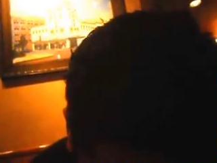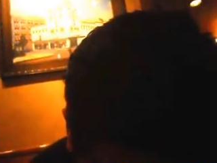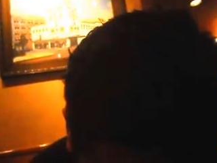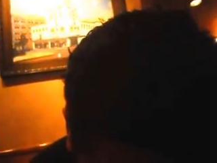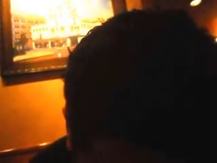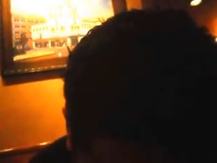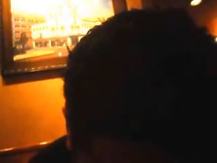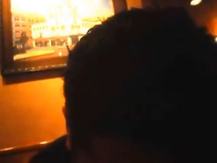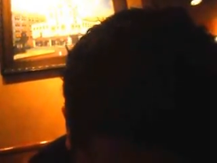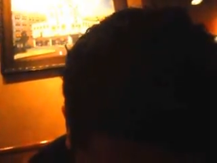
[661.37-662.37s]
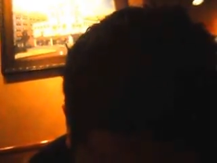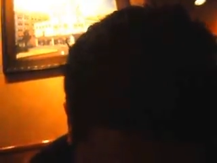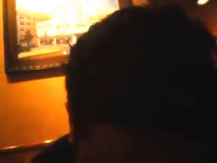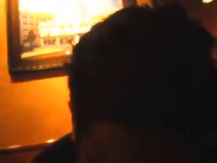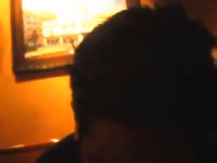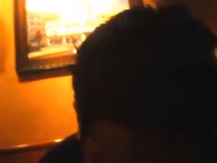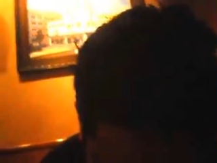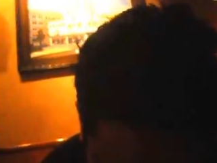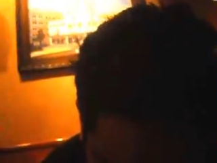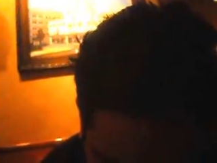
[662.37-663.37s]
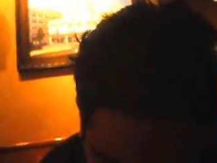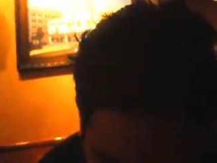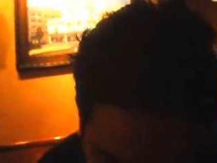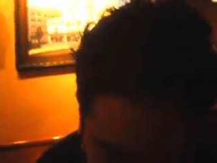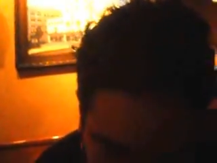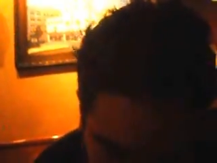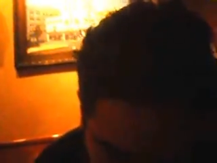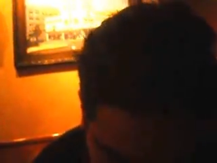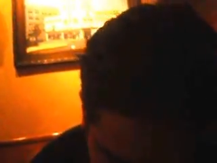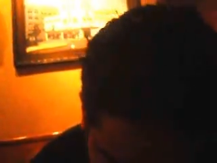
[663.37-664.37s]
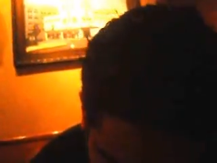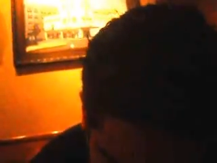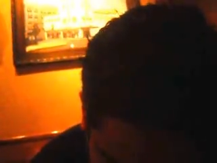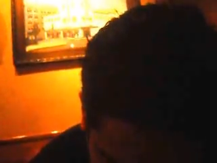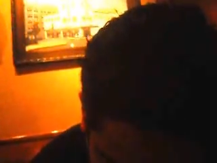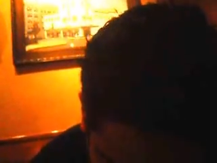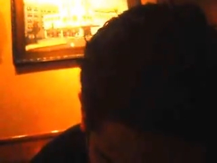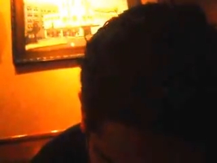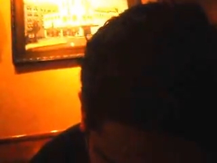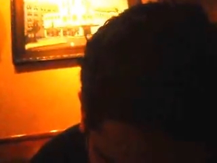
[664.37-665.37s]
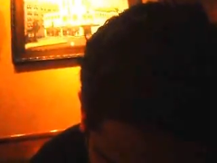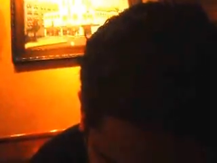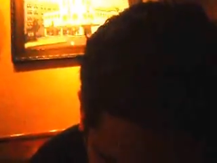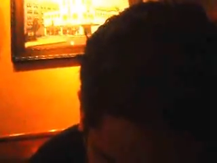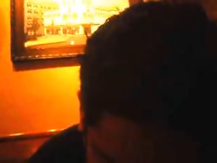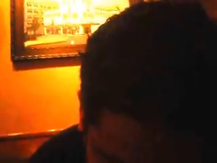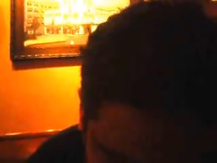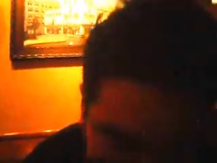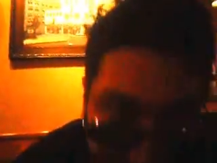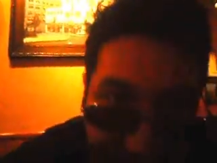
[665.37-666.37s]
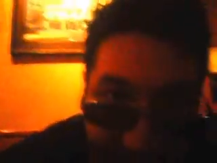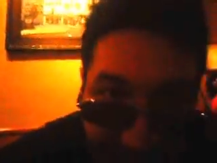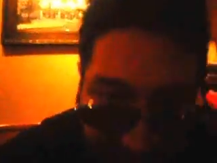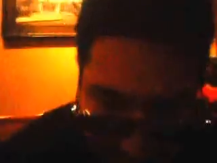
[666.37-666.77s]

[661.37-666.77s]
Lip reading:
Nobody's mouth can be seen.